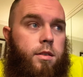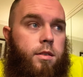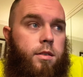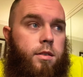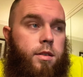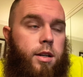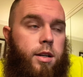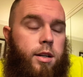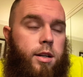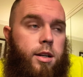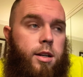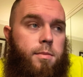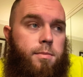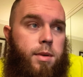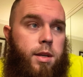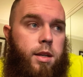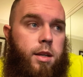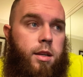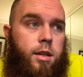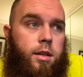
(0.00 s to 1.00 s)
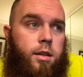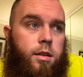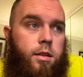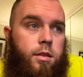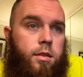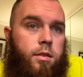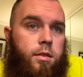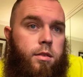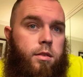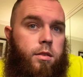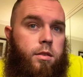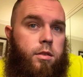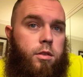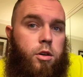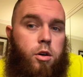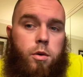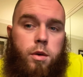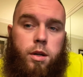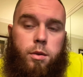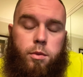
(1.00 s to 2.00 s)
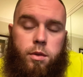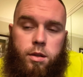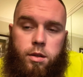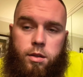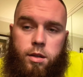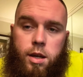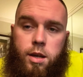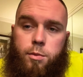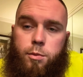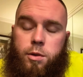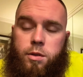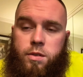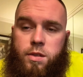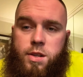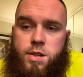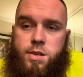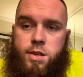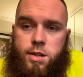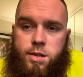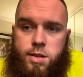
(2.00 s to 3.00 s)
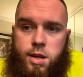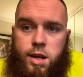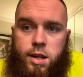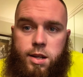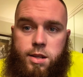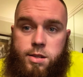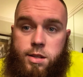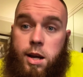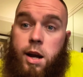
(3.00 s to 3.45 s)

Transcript: they're going to be going with Kenworth T680s.